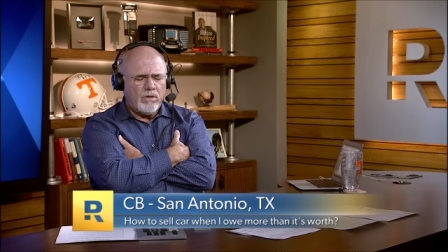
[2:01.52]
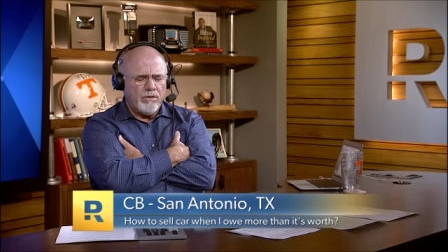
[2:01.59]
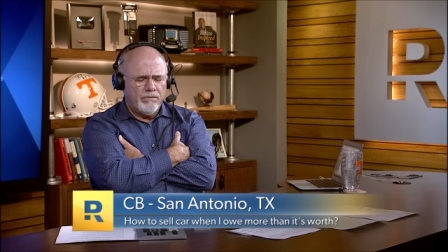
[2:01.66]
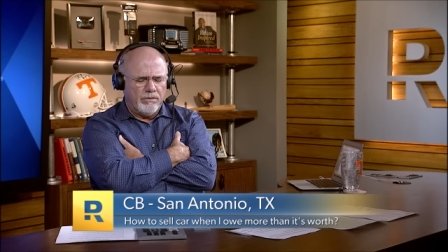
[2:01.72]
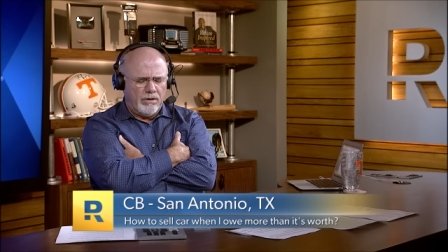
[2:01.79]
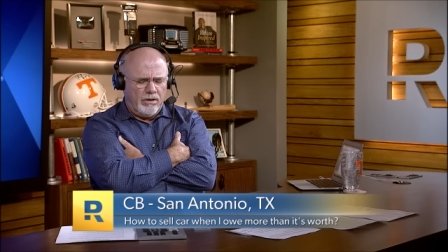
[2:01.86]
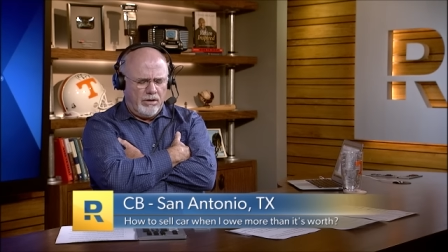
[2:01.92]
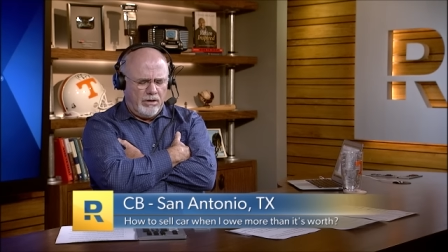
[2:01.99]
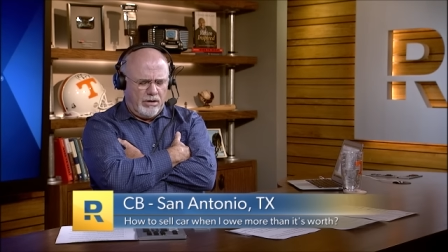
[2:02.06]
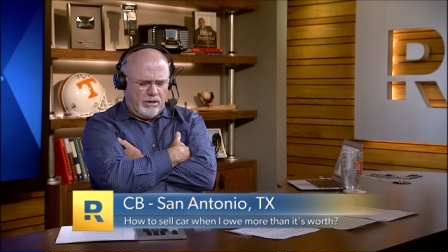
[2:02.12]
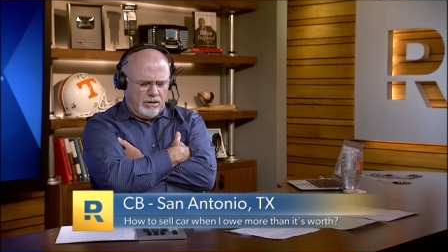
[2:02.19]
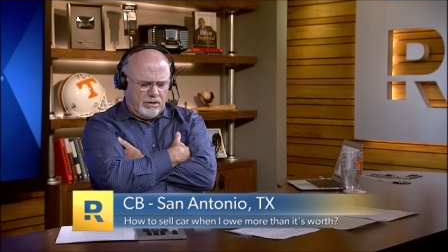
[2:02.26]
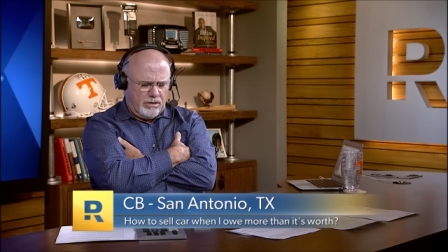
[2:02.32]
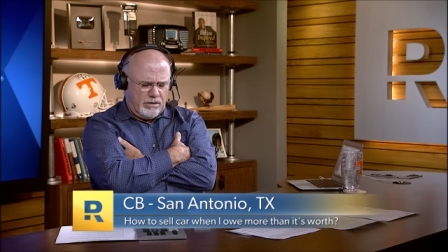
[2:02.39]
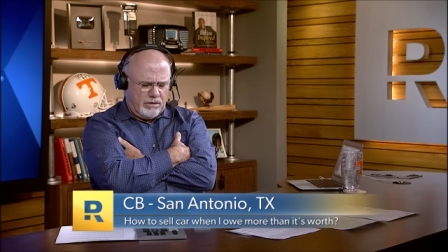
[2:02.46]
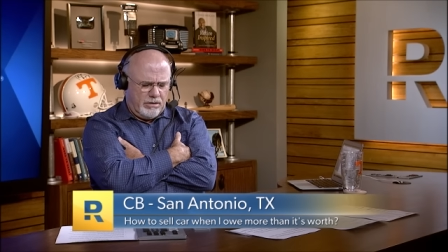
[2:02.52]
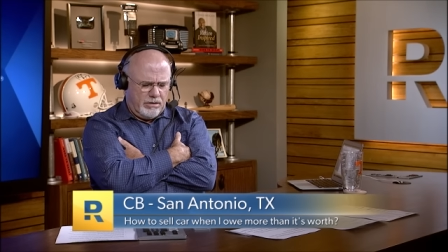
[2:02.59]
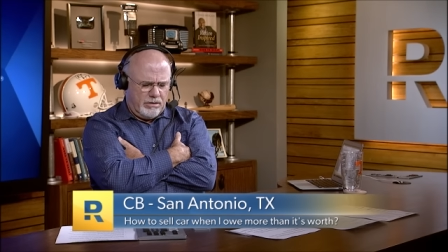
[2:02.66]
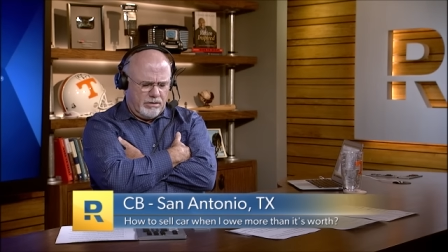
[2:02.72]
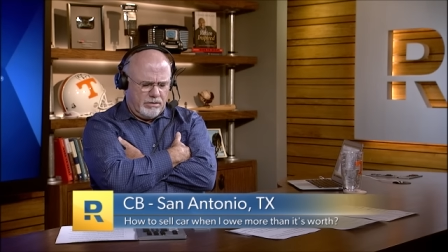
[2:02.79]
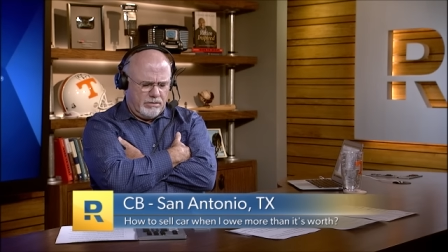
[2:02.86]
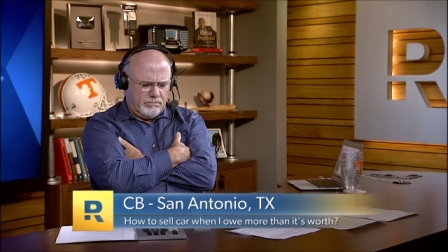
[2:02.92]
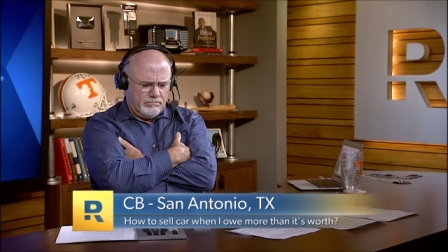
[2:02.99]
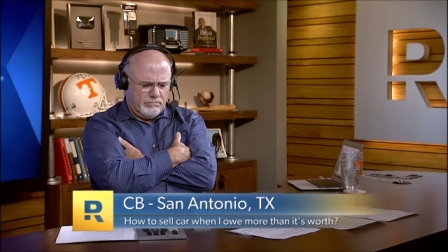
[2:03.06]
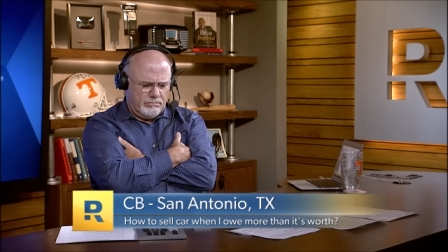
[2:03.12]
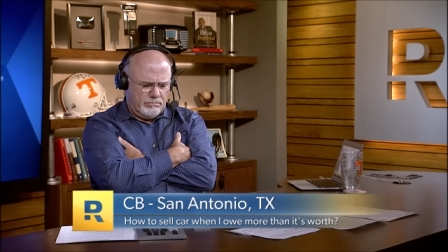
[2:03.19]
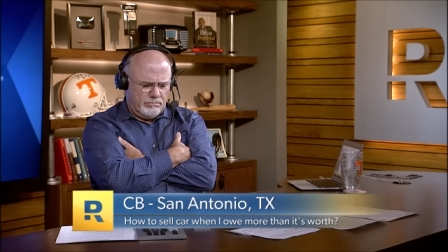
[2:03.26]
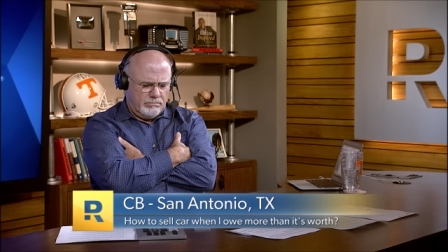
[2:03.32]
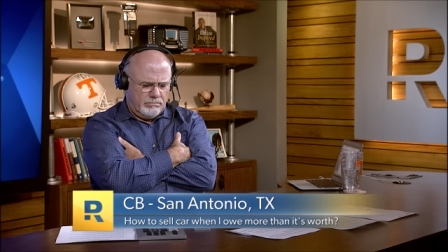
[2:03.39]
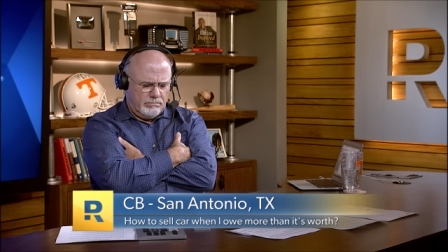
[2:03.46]
the uh, uh, all
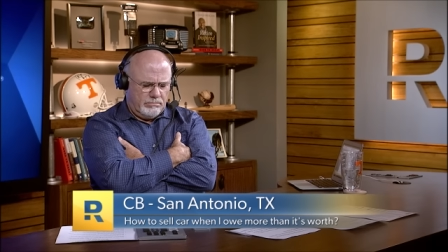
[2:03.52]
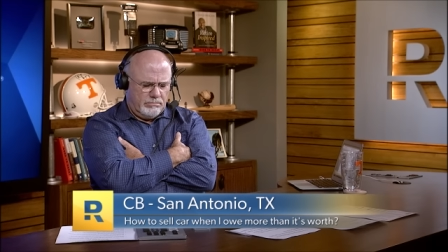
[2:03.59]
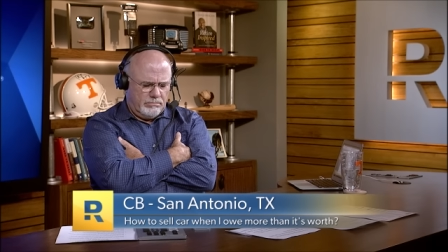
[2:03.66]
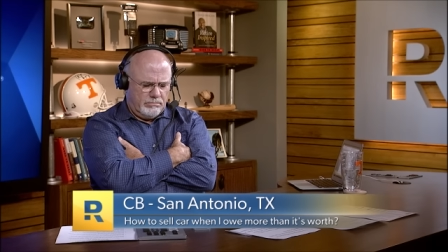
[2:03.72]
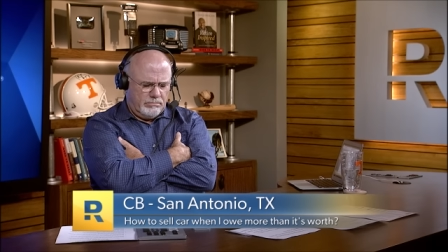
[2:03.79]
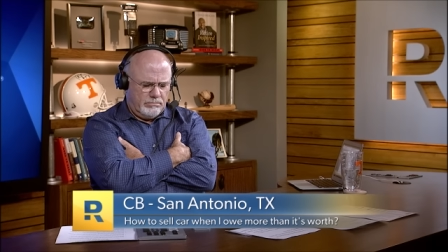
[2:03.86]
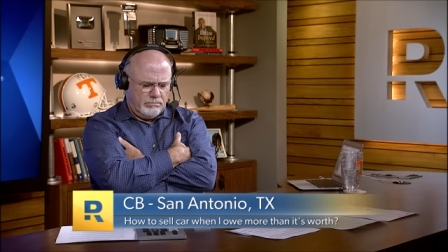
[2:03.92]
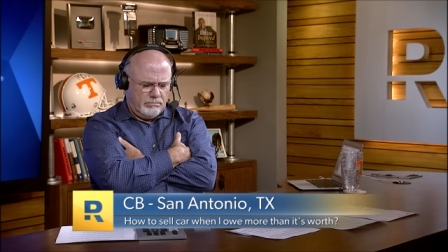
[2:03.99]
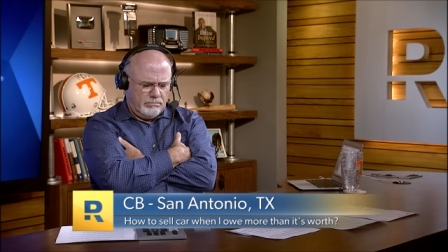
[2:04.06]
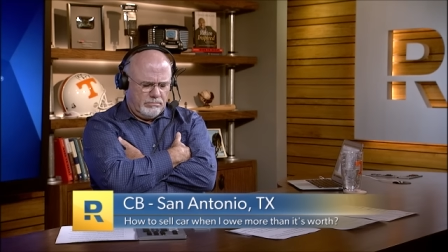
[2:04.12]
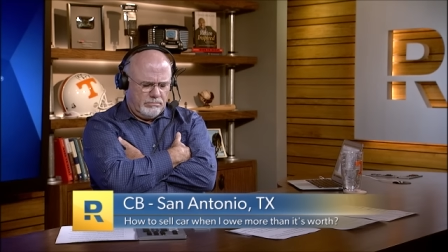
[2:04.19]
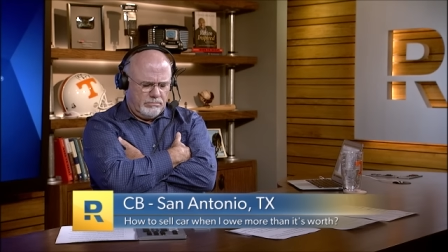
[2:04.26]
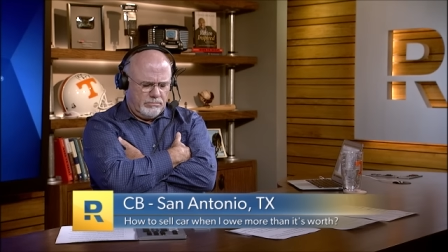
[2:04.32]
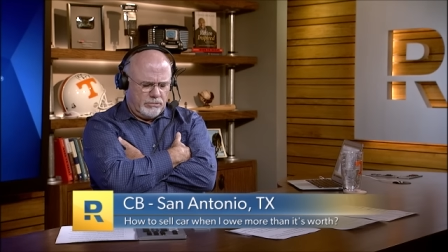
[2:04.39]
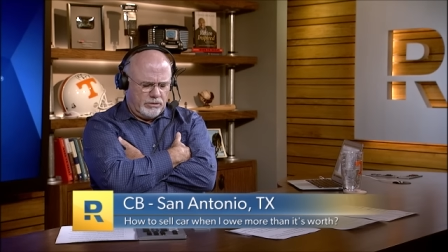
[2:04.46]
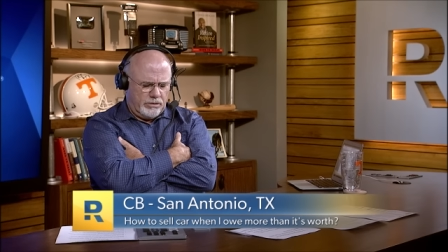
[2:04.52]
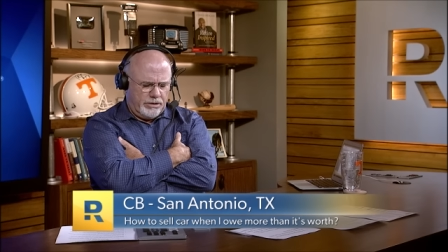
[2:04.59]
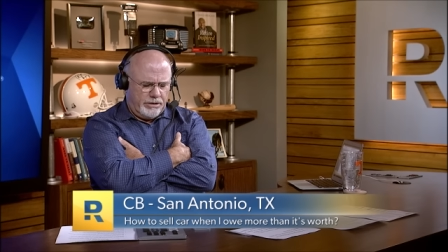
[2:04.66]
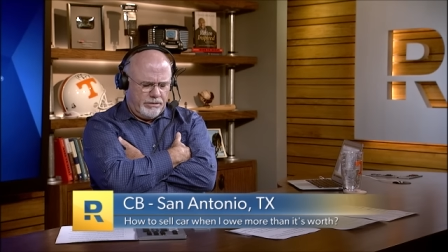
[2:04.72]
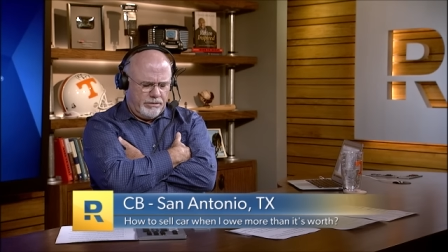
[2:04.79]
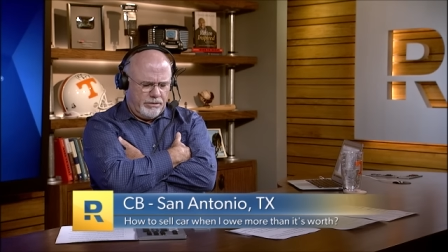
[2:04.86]
right.